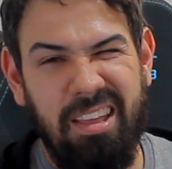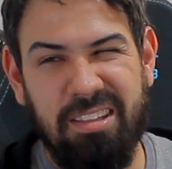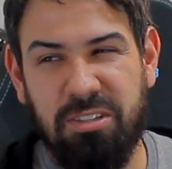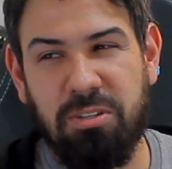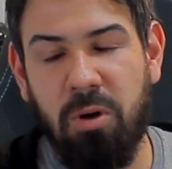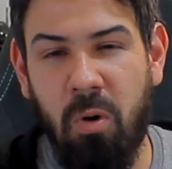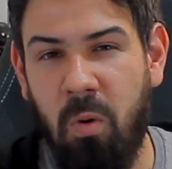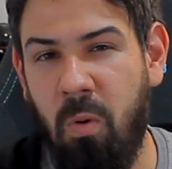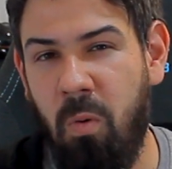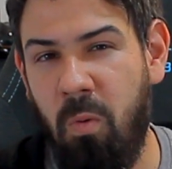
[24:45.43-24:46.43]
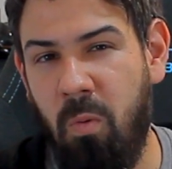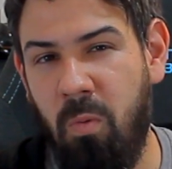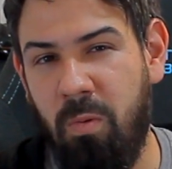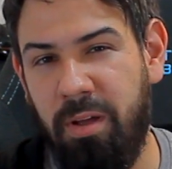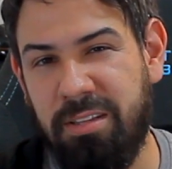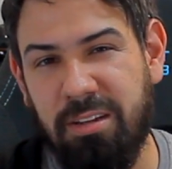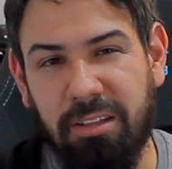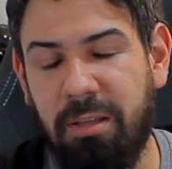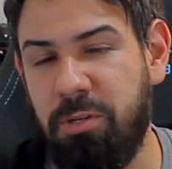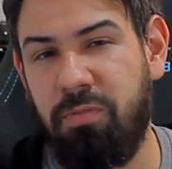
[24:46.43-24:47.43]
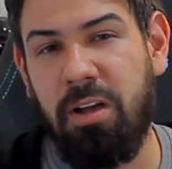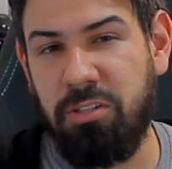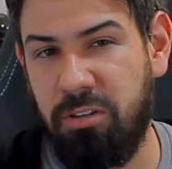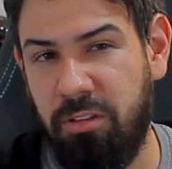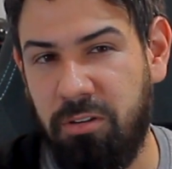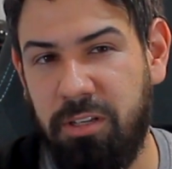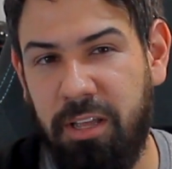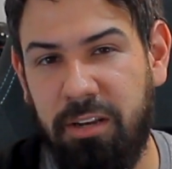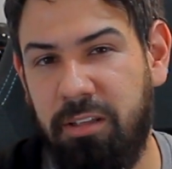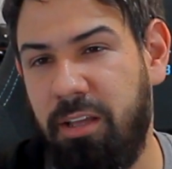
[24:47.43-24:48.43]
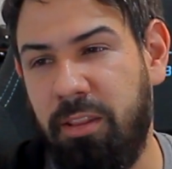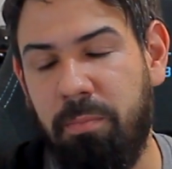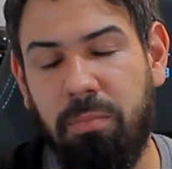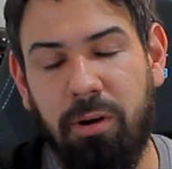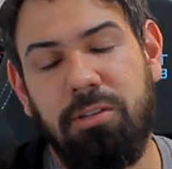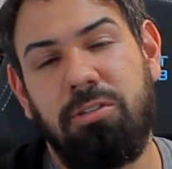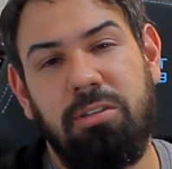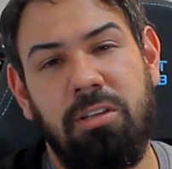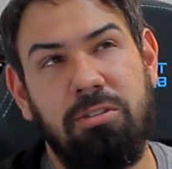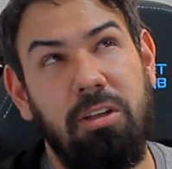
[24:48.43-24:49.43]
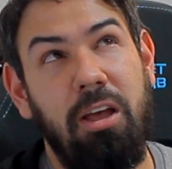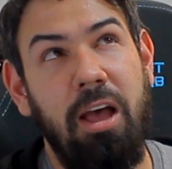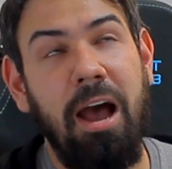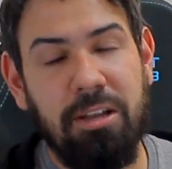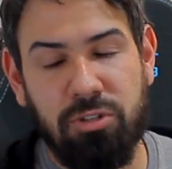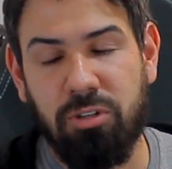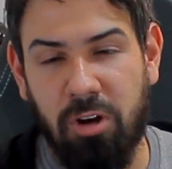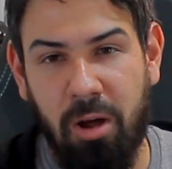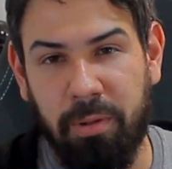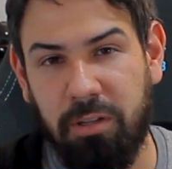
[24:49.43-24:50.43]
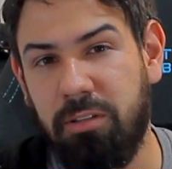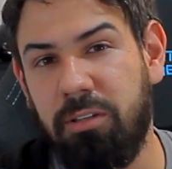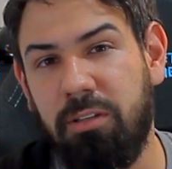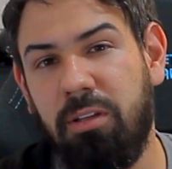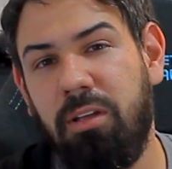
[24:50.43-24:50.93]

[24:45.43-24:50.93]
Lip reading: it's not that much faster than the 3080, and the price is astronomically